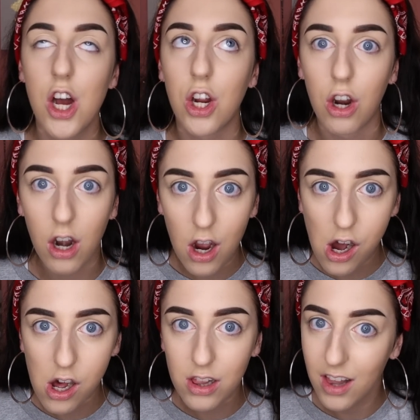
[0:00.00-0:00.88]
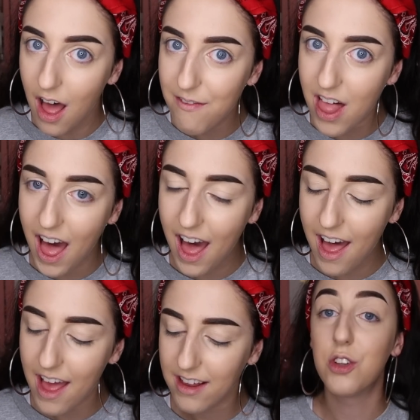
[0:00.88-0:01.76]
Girl, love that.